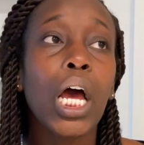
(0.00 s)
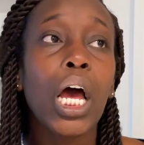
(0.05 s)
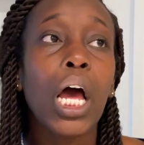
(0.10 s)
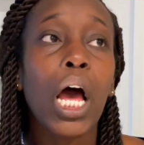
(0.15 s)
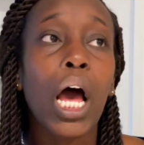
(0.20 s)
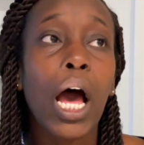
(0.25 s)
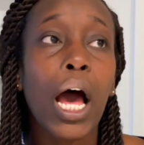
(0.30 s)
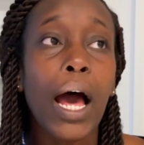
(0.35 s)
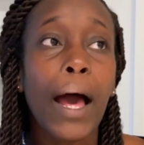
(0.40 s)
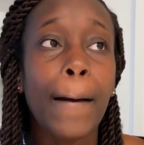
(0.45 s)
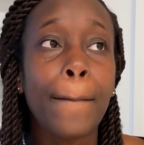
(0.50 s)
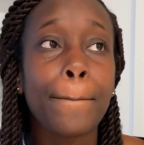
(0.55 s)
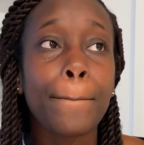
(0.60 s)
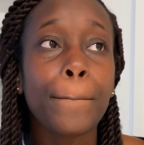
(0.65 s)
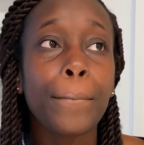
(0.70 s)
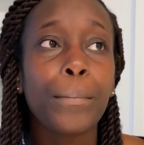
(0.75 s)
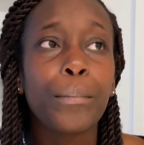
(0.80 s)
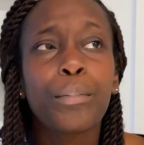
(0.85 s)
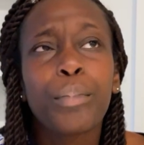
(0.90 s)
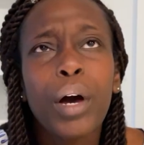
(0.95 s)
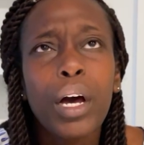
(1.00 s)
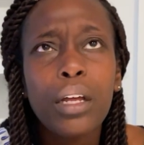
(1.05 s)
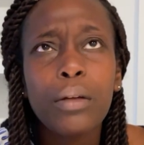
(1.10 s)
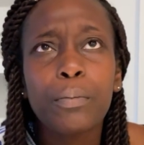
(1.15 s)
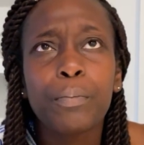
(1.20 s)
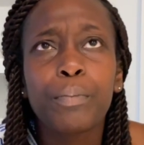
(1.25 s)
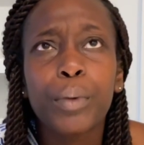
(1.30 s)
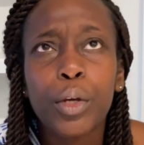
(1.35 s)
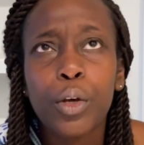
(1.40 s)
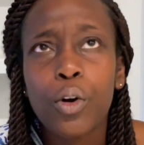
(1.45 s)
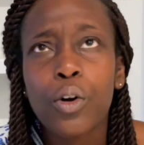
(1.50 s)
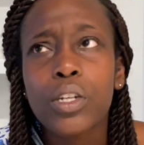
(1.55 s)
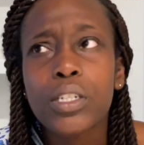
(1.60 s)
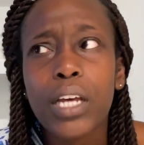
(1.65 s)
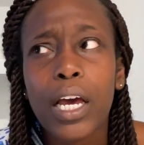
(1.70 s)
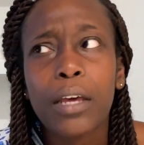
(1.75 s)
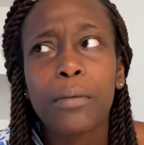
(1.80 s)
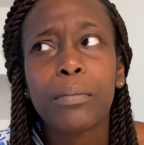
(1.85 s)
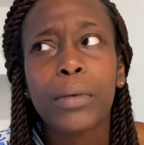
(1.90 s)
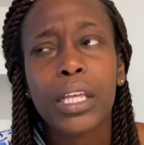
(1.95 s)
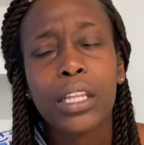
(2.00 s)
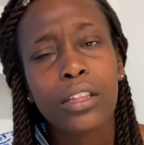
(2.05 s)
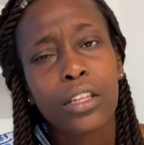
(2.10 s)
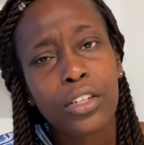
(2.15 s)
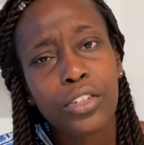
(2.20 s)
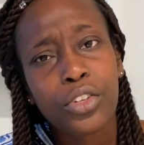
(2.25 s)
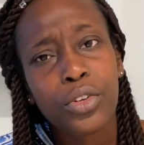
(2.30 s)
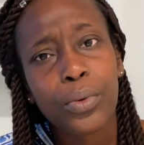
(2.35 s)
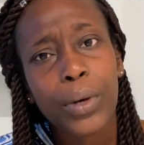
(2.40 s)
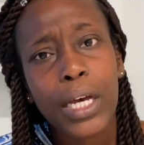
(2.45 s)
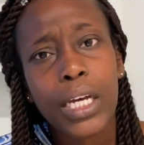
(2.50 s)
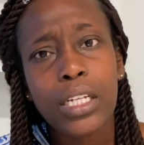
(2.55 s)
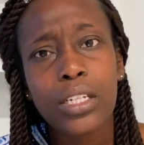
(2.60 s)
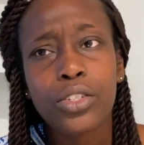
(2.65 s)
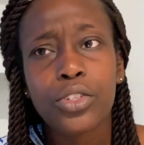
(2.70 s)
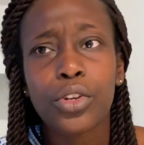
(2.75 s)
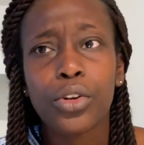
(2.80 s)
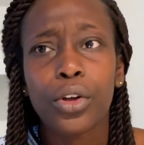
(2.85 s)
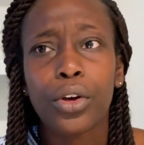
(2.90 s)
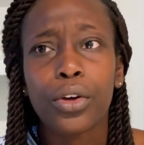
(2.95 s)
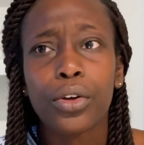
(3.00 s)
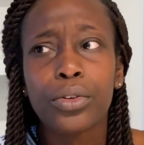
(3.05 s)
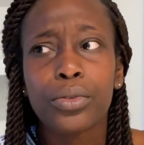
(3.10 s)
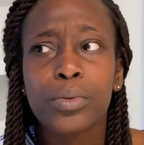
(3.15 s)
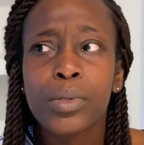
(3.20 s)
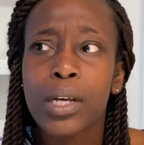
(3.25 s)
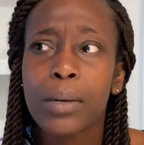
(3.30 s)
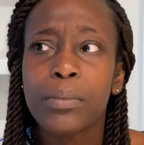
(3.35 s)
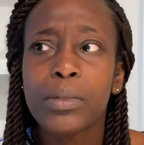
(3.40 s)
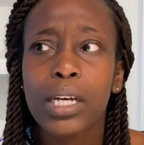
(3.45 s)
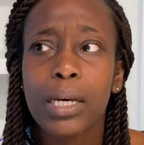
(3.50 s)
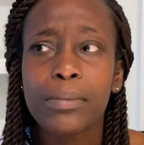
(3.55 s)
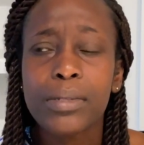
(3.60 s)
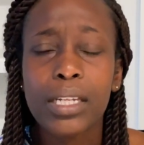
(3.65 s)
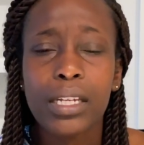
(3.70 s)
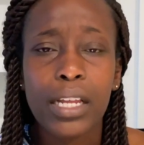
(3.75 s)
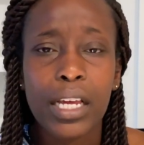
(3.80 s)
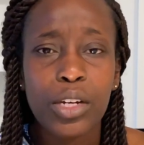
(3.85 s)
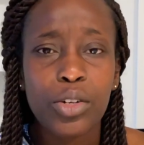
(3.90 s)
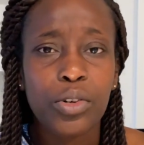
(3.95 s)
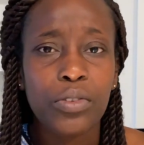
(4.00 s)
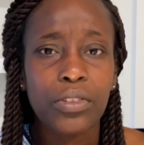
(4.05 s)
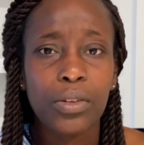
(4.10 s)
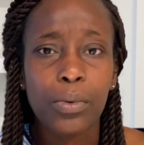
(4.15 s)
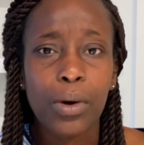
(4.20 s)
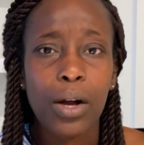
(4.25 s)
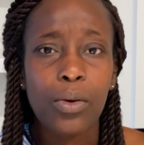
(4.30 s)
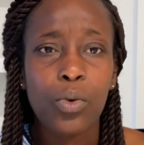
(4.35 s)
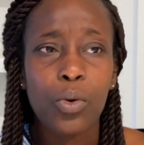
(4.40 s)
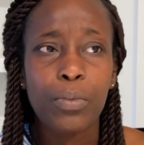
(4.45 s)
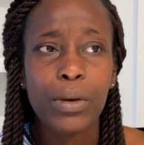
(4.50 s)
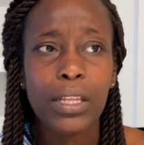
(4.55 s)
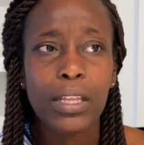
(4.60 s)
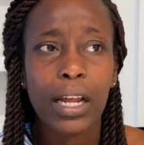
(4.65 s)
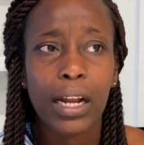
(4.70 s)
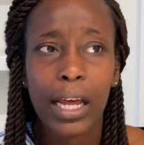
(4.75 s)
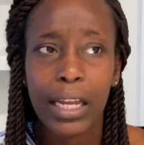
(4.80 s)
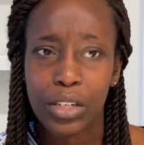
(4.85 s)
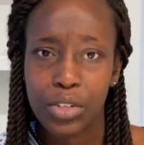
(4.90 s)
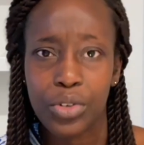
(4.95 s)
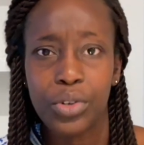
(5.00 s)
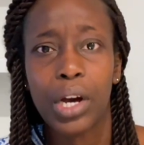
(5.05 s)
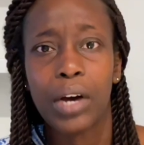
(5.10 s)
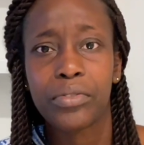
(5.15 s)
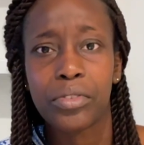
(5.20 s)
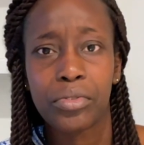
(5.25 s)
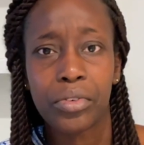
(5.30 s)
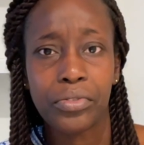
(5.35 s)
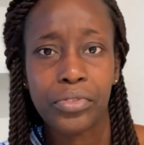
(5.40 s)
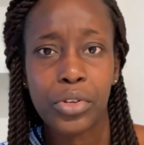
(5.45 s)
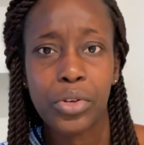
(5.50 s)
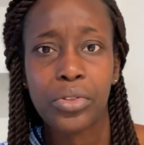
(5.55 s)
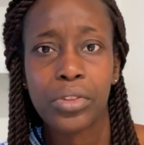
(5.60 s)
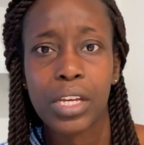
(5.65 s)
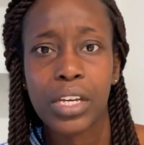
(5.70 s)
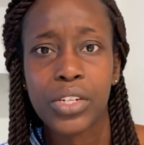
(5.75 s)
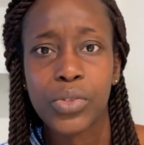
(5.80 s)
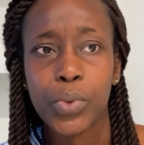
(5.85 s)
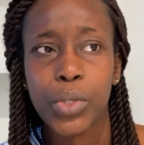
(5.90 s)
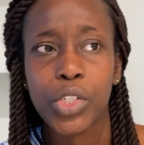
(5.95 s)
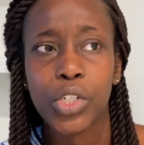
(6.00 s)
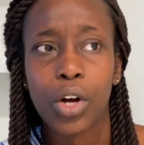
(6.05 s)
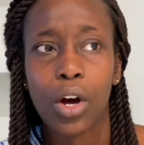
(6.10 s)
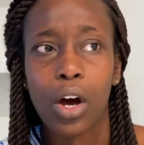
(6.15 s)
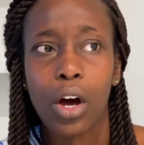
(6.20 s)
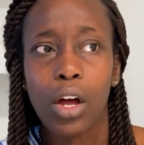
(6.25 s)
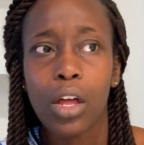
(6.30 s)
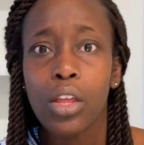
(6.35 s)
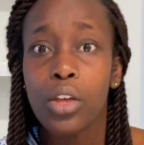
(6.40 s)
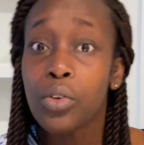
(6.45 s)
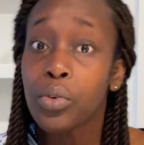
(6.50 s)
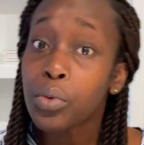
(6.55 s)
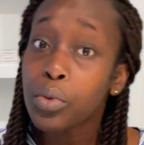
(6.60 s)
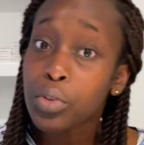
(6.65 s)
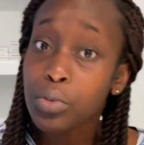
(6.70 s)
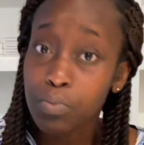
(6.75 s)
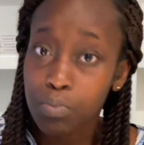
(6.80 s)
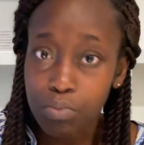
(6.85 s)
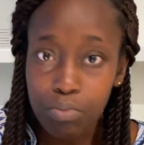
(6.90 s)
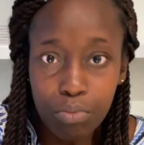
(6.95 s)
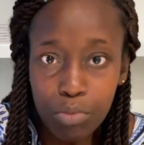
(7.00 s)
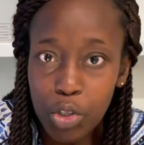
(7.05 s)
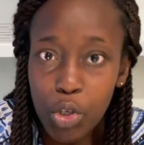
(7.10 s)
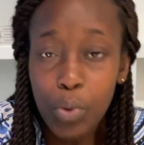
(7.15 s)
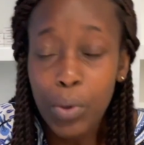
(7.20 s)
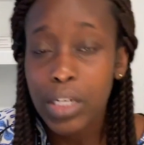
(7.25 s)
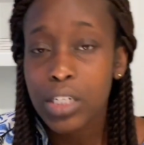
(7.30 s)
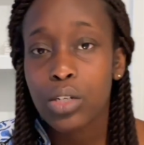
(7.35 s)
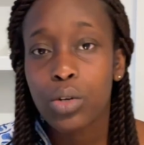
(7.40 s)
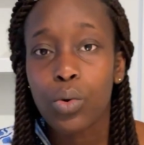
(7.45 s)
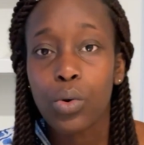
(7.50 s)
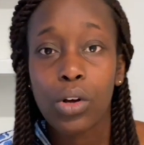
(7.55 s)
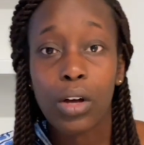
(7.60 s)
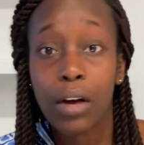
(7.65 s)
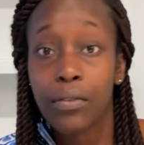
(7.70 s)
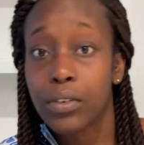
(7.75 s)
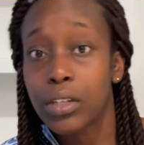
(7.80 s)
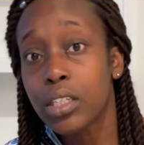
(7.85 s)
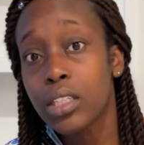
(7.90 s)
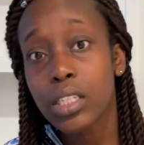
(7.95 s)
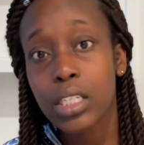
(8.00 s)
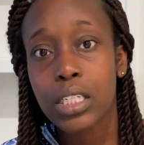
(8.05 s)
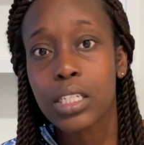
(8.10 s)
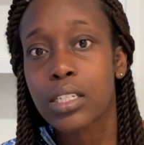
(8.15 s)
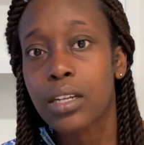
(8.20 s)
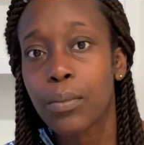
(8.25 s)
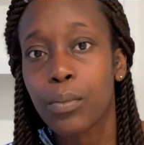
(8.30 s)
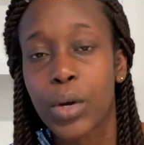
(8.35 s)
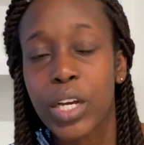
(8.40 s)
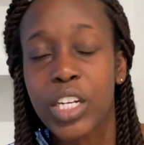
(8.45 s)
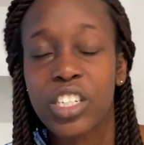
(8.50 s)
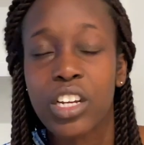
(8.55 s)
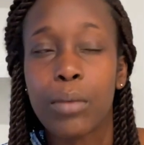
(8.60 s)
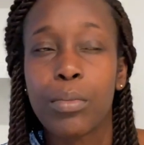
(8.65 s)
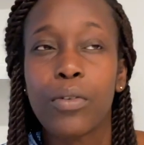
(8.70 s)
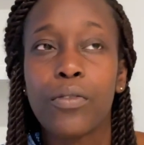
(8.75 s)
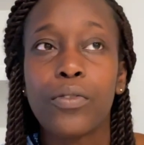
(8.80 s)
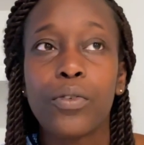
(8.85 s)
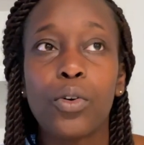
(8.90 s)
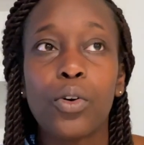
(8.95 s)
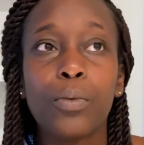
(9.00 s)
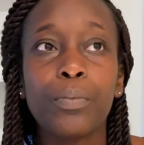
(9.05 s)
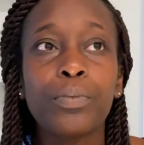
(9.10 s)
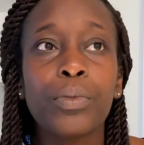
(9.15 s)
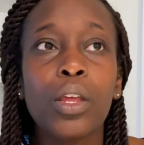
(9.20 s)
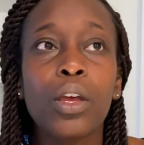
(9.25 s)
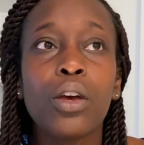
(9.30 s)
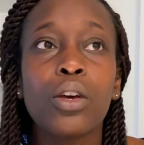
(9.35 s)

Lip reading: But because I'm in the US, you know, sometimes the nature work will be that I do have to review things which are US law governed in some way, shape or form.